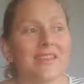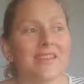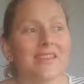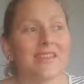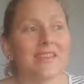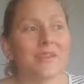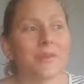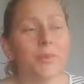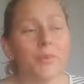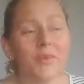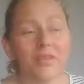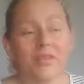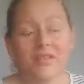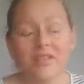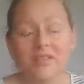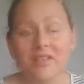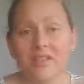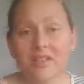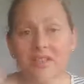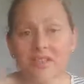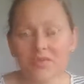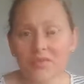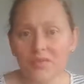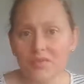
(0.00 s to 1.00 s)

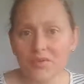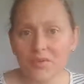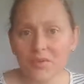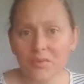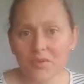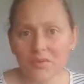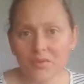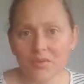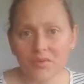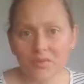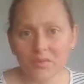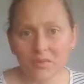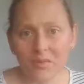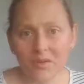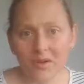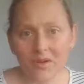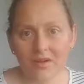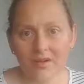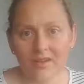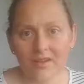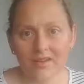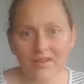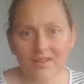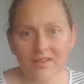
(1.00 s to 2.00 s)
recently I've been promoting
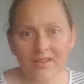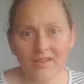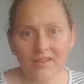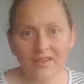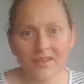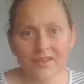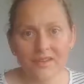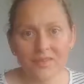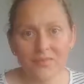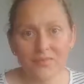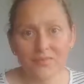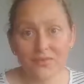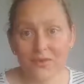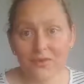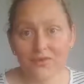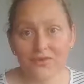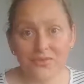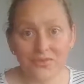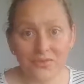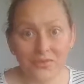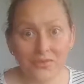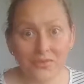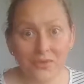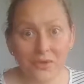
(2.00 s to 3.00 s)
my brand
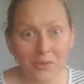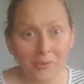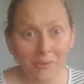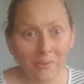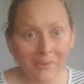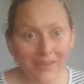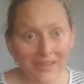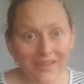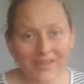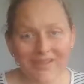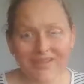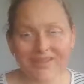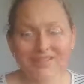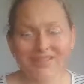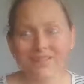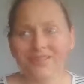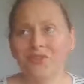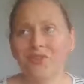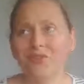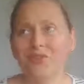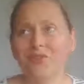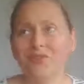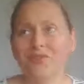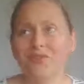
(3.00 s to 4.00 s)
new amazing
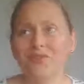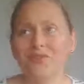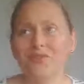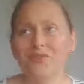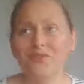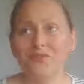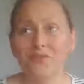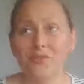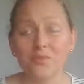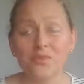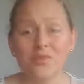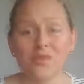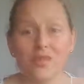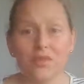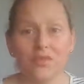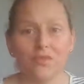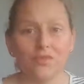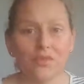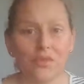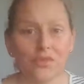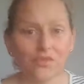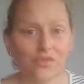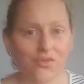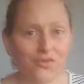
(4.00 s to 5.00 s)
course From
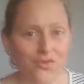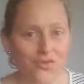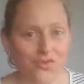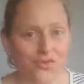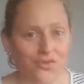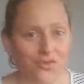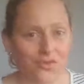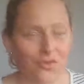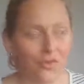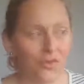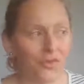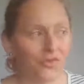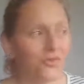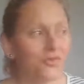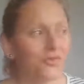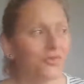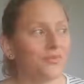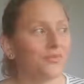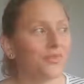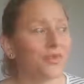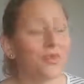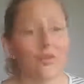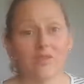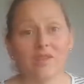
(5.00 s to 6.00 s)
Self-Love to True Love,
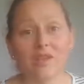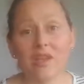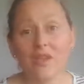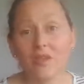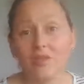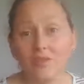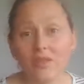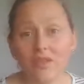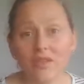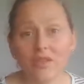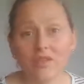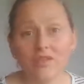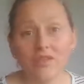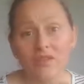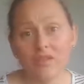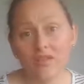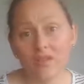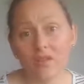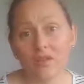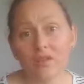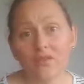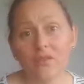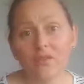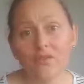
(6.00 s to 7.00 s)
because I believe that
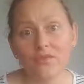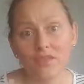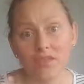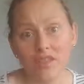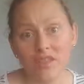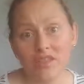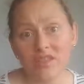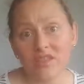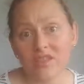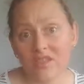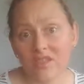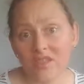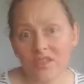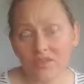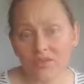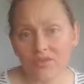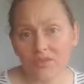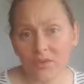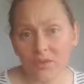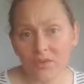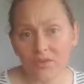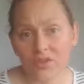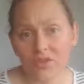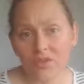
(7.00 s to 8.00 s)
self-love is the
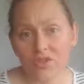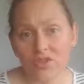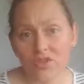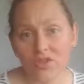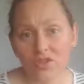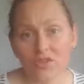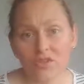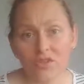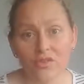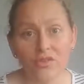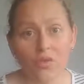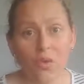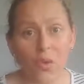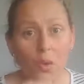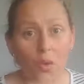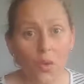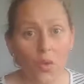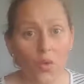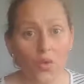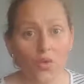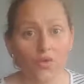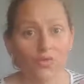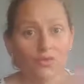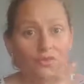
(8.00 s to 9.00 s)
foundation
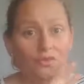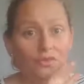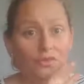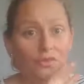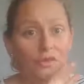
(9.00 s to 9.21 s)
of